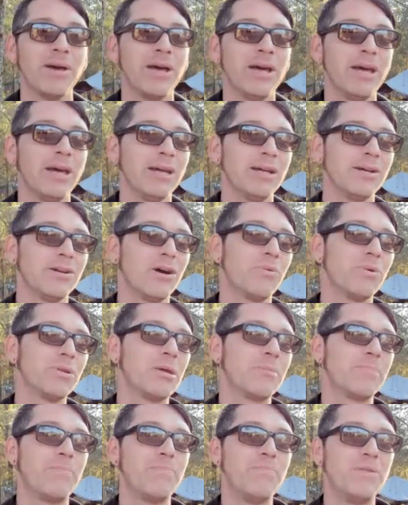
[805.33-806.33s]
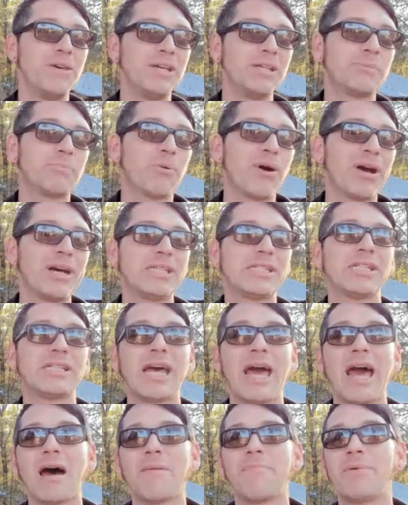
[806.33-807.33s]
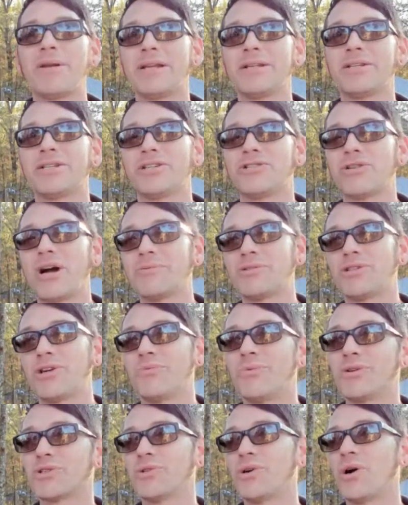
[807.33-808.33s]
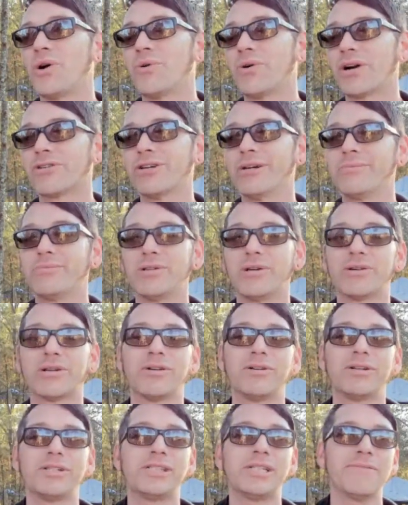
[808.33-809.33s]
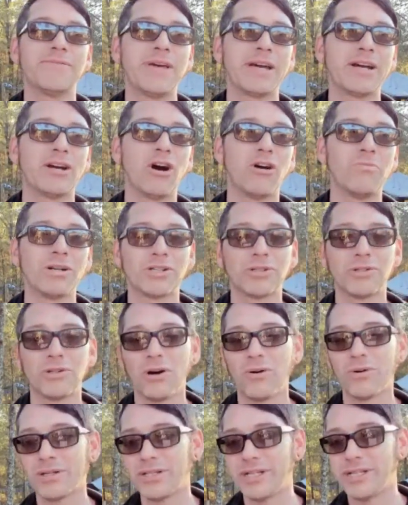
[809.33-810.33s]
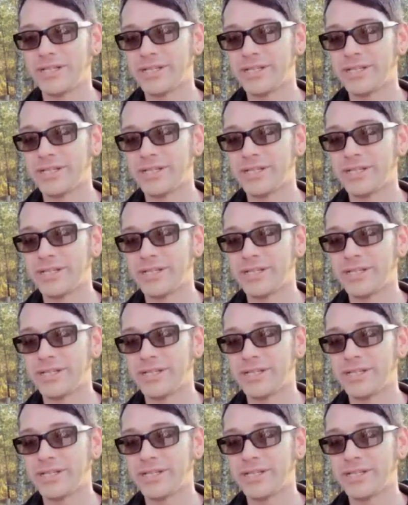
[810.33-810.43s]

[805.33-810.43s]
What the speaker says: With these prices happening to drop so much lower in cryptocurrency, if they go much lower, these